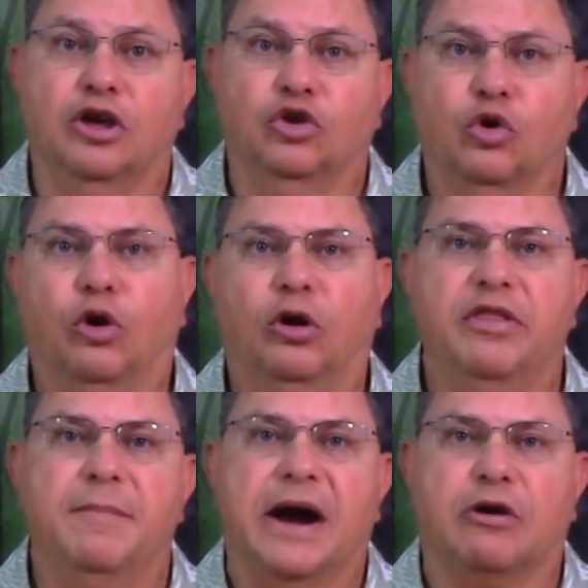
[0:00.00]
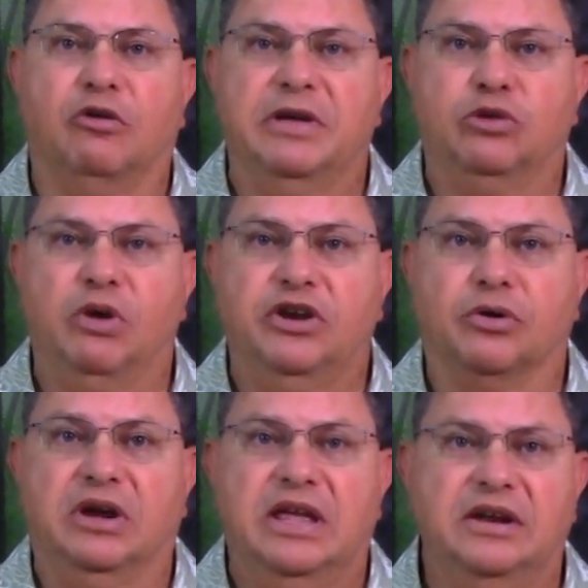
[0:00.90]
you hold the barrel between
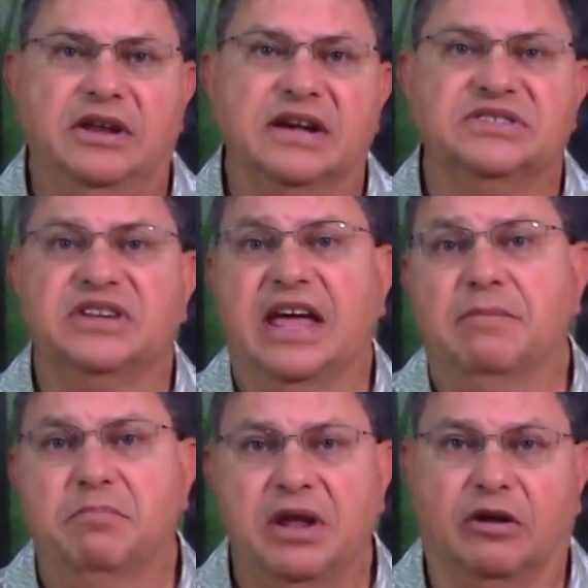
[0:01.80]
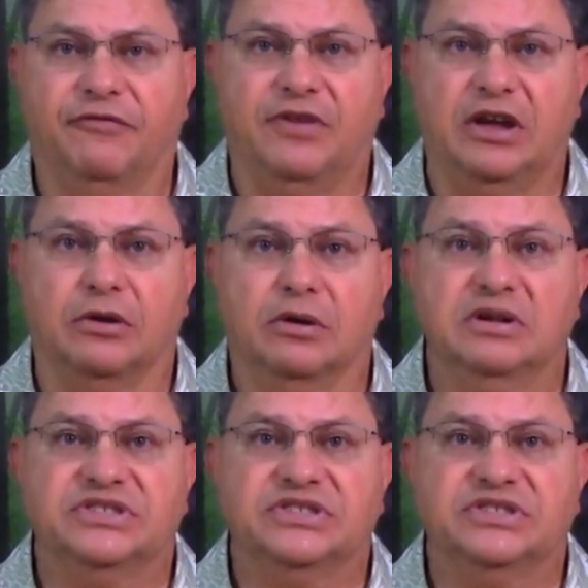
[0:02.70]
your index and middle finger,